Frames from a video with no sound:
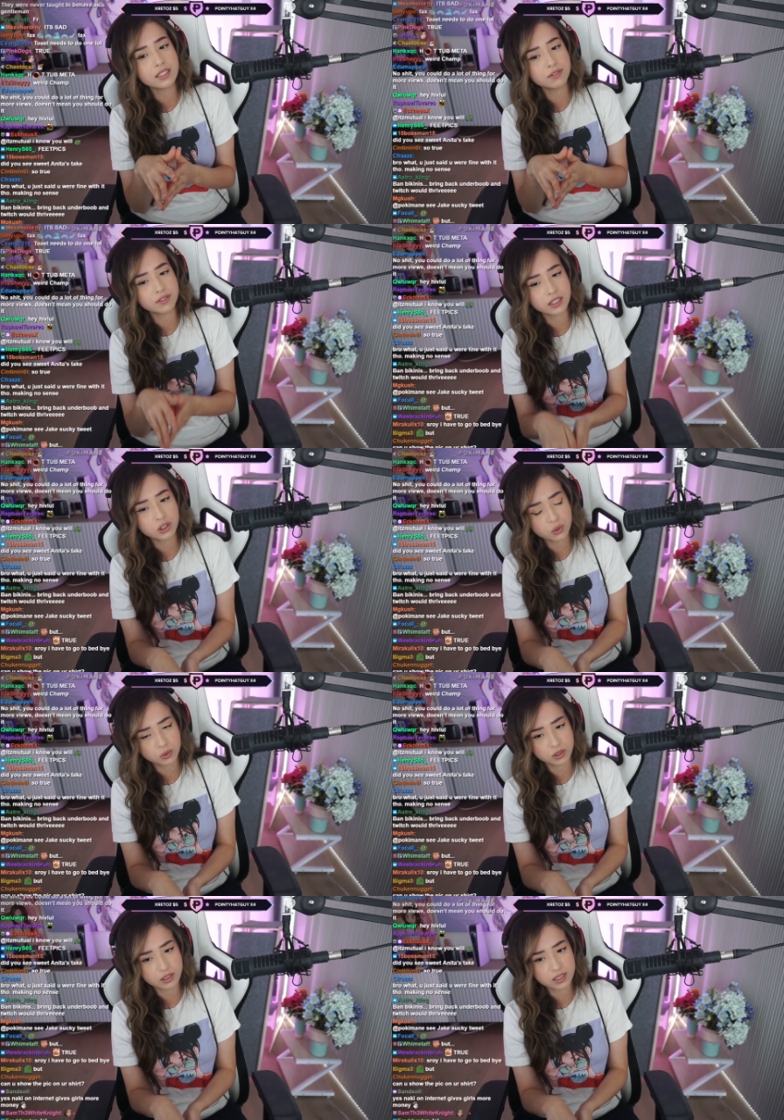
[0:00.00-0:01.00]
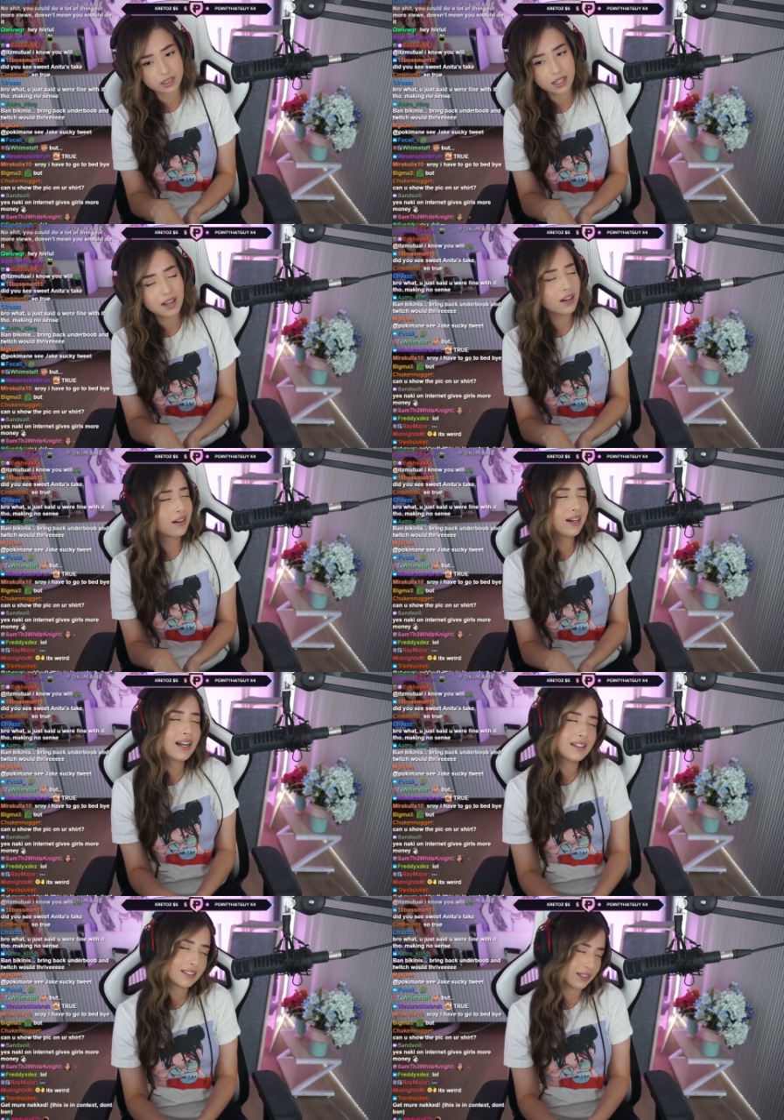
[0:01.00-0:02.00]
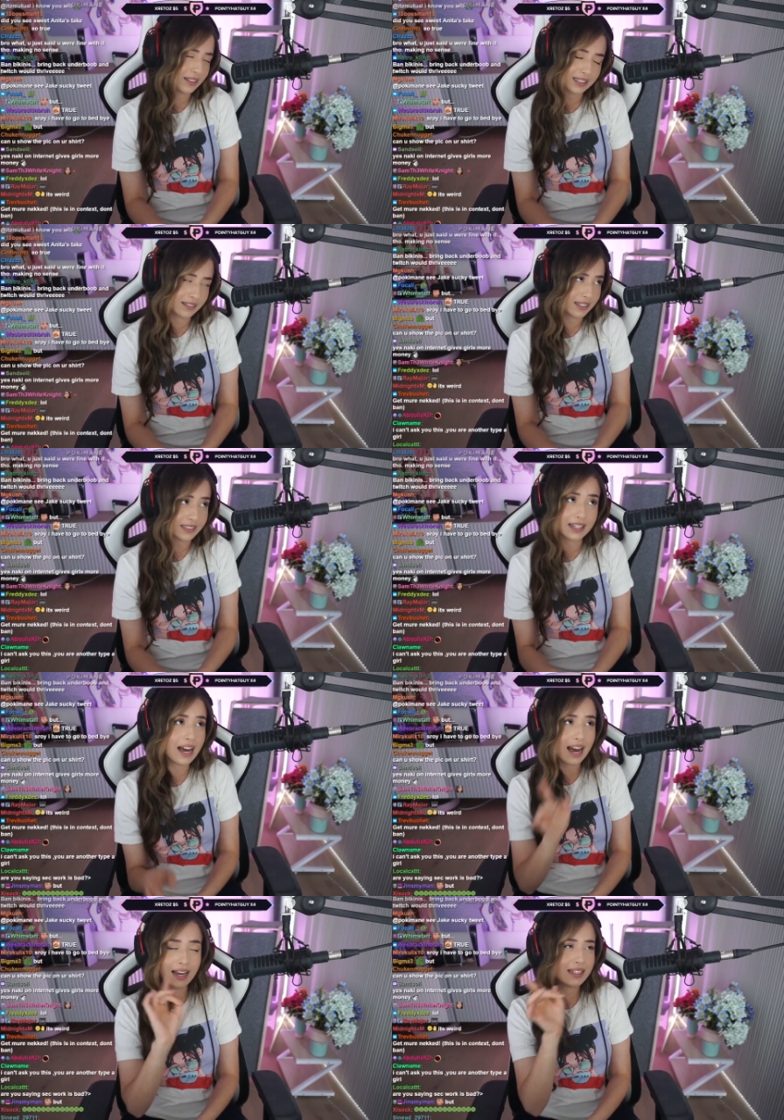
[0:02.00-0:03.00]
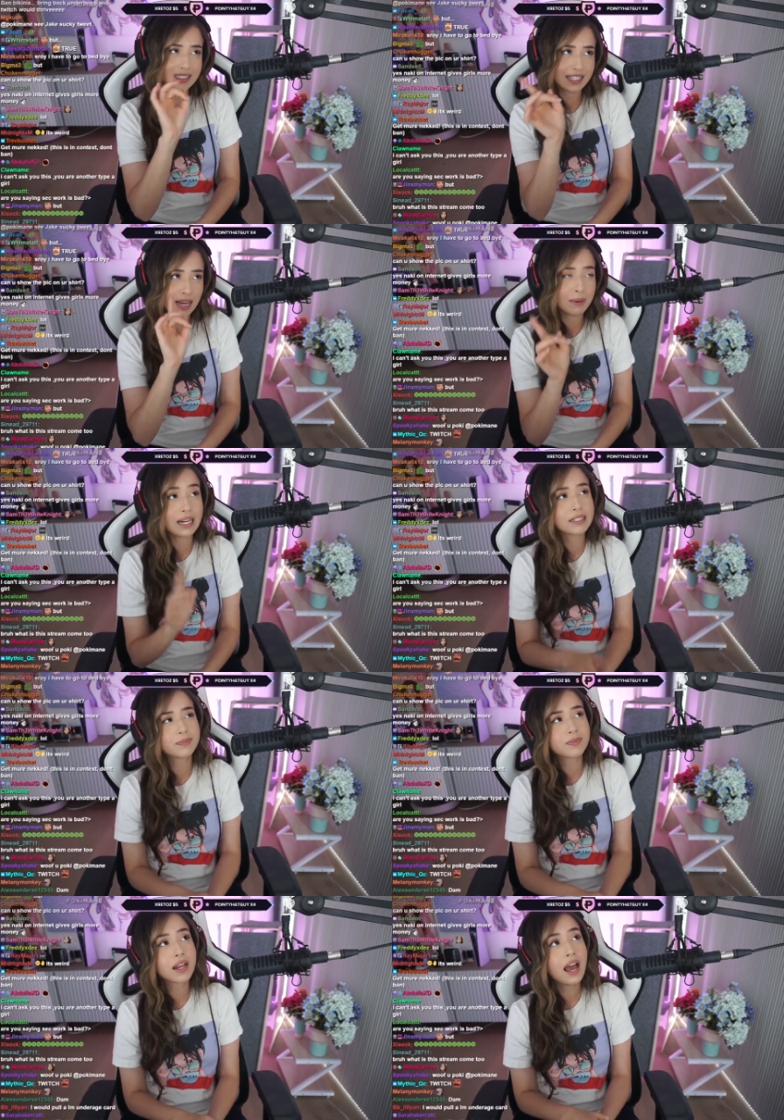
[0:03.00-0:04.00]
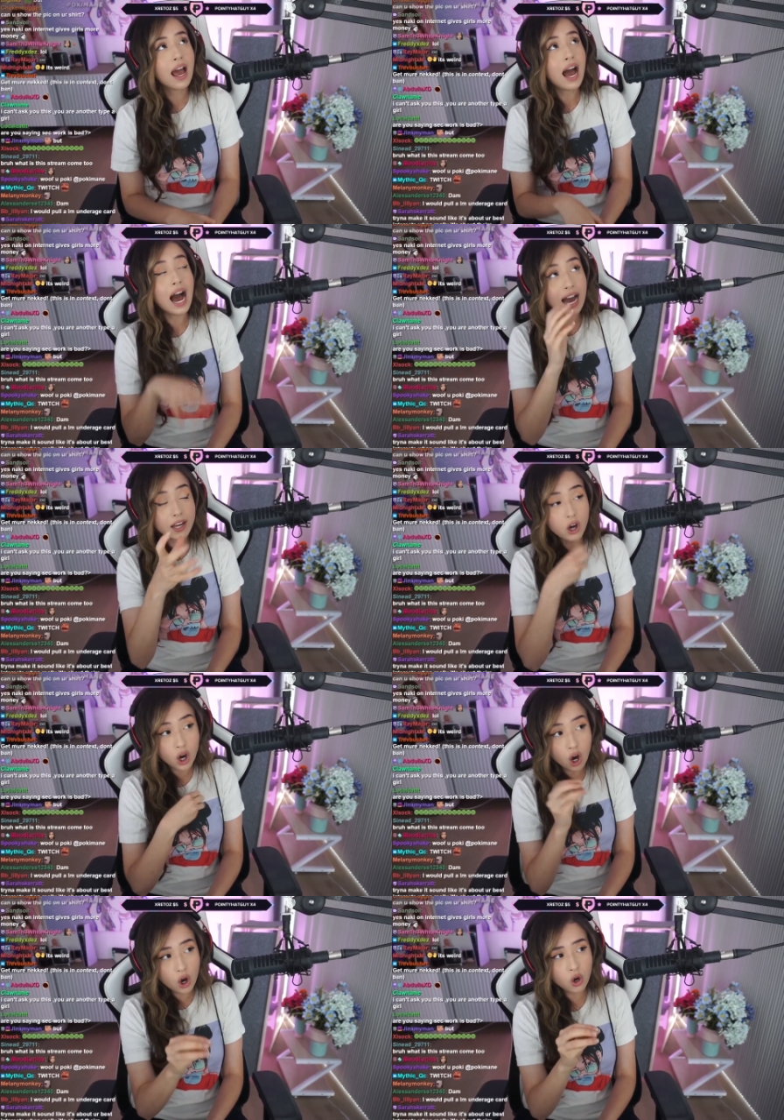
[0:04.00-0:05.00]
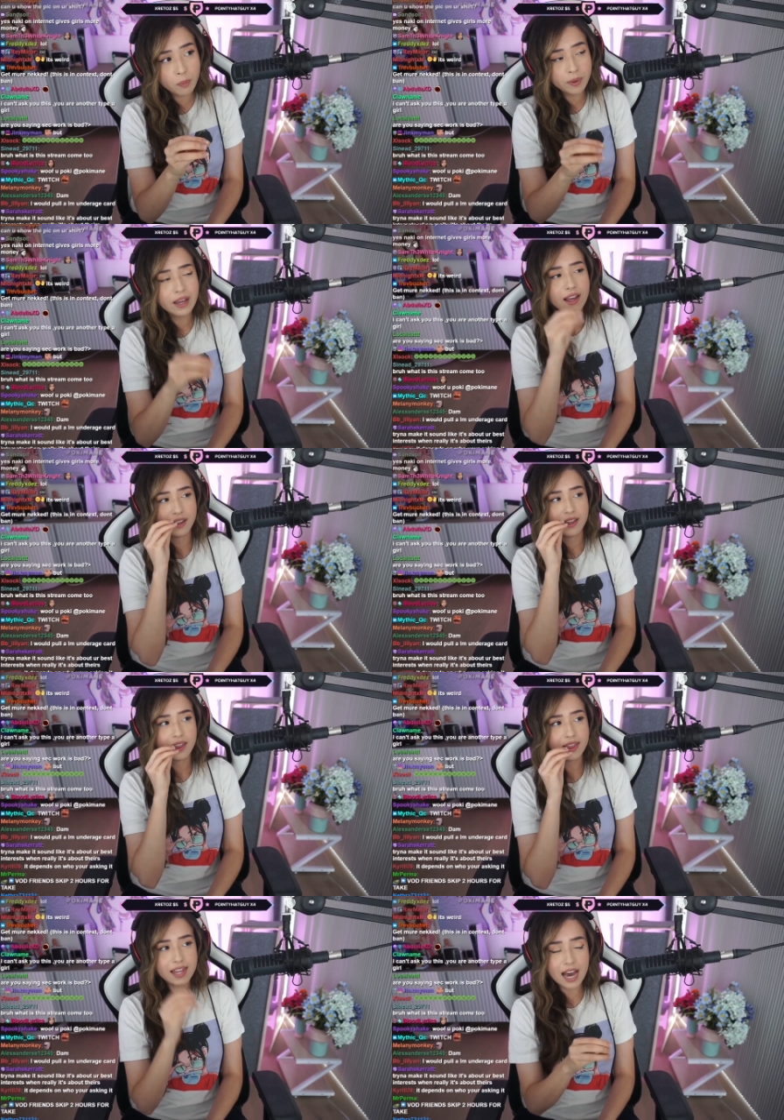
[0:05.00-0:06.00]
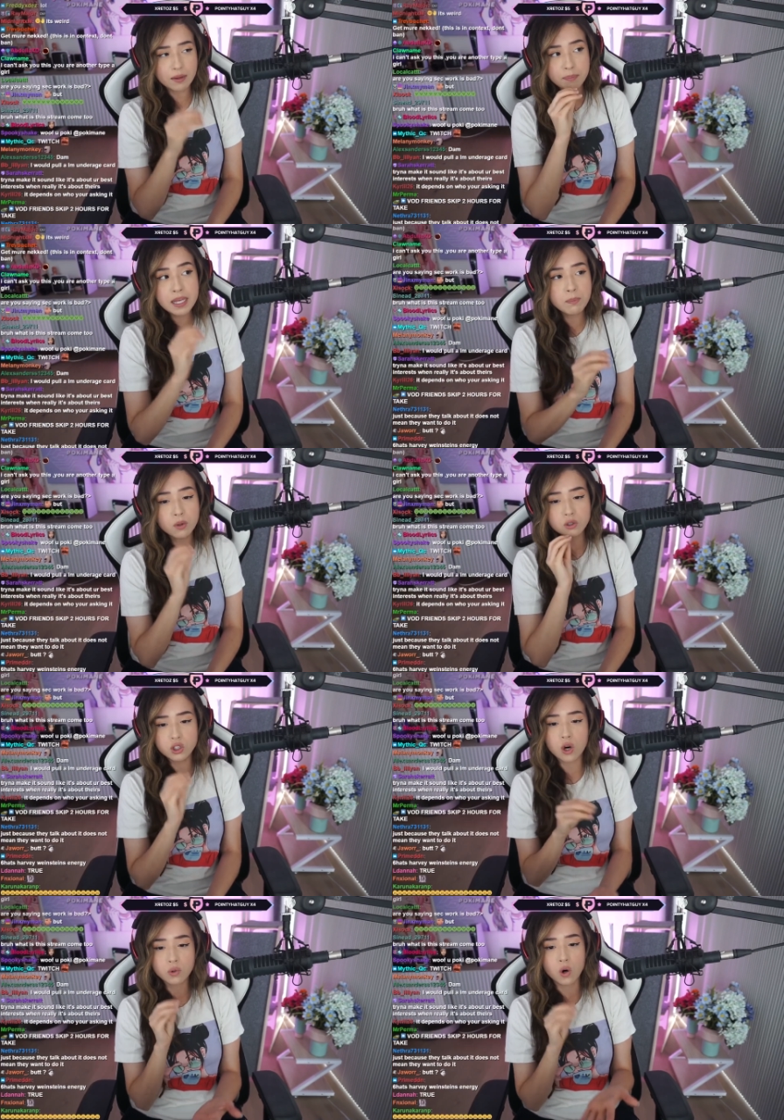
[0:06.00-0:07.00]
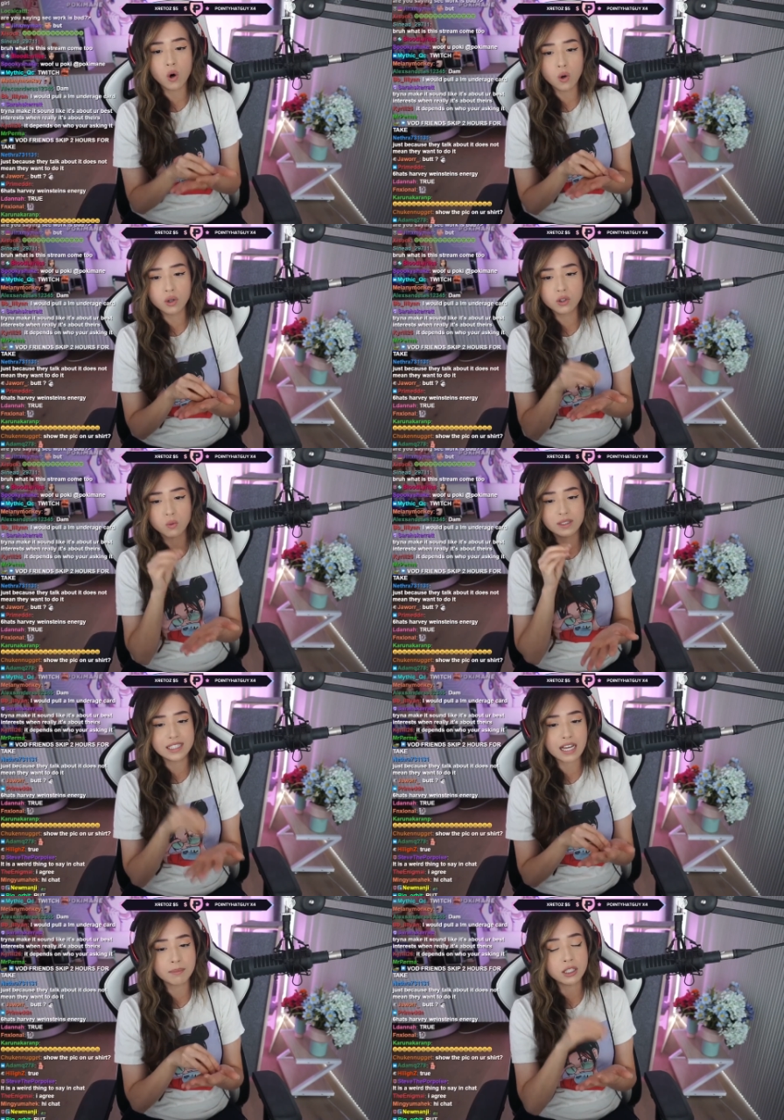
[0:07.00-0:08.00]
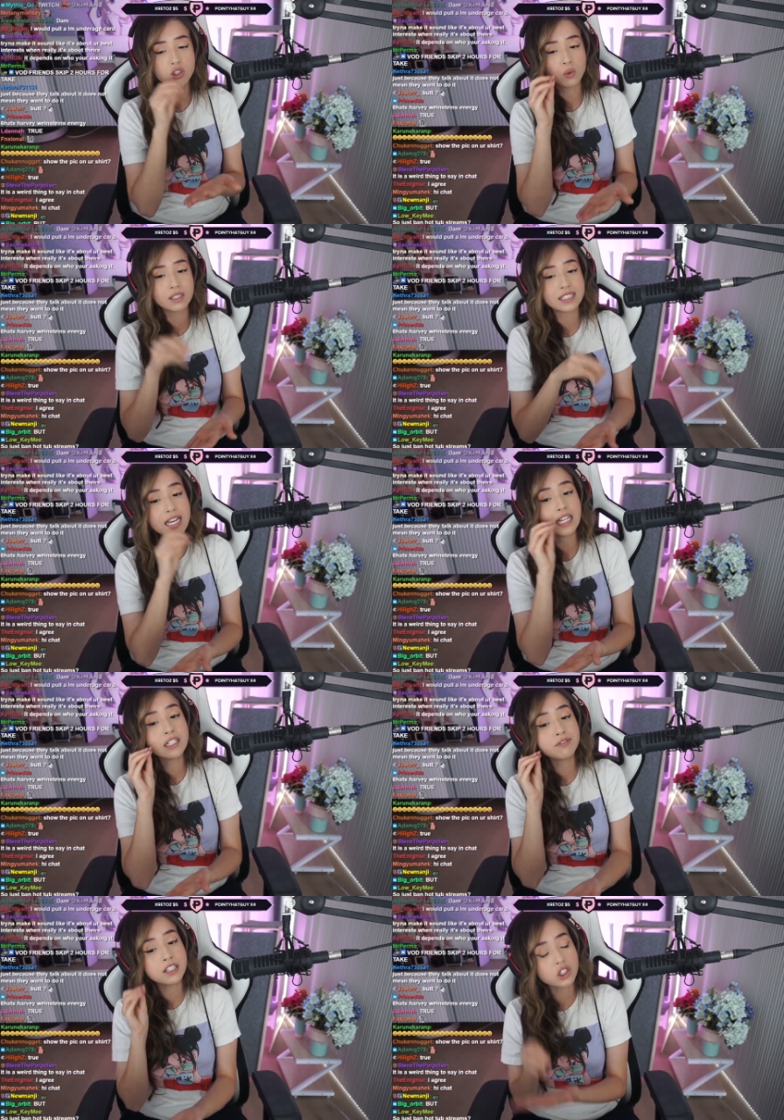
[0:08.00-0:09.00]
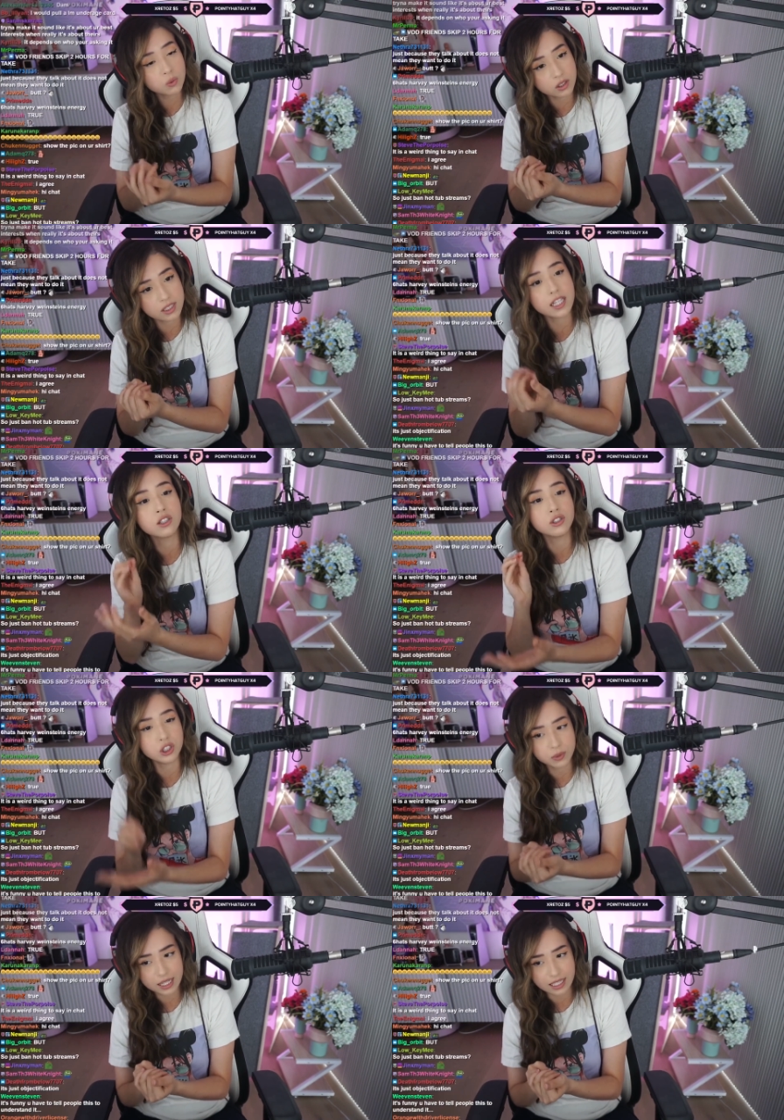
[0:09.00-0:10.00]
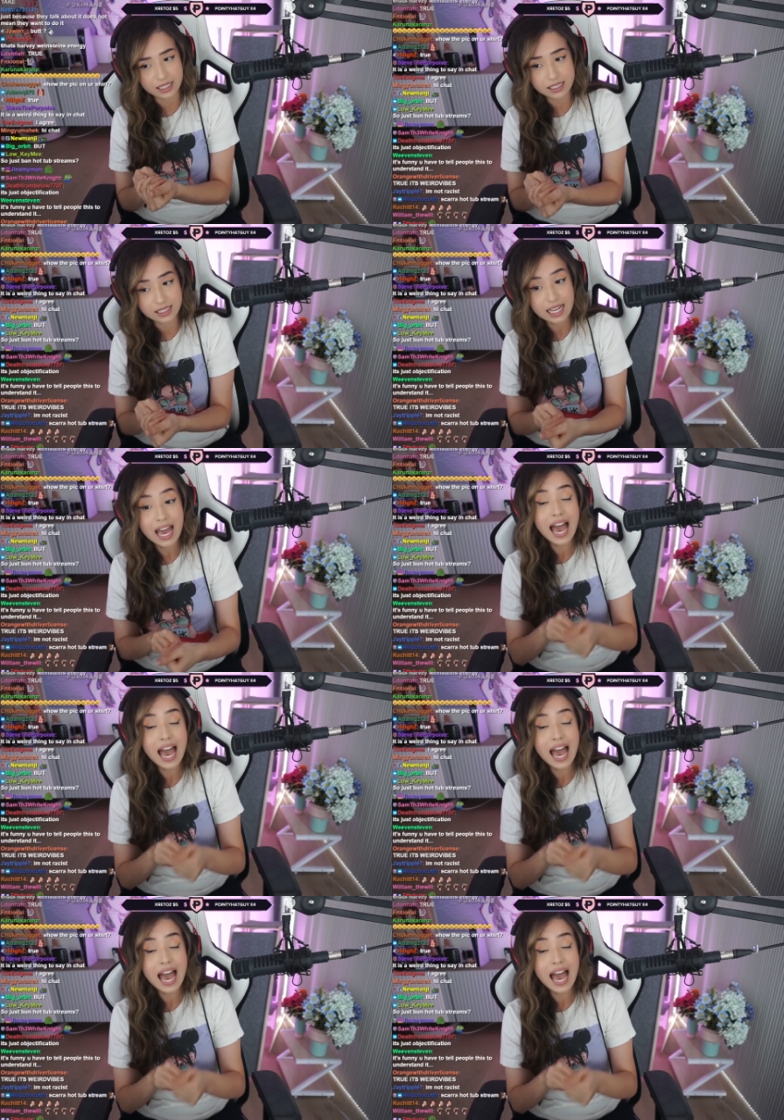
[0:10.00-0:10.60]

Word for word: individuals. Well, no, I take that back. I hope that people don't hold resentment towards the individuals that are doing this,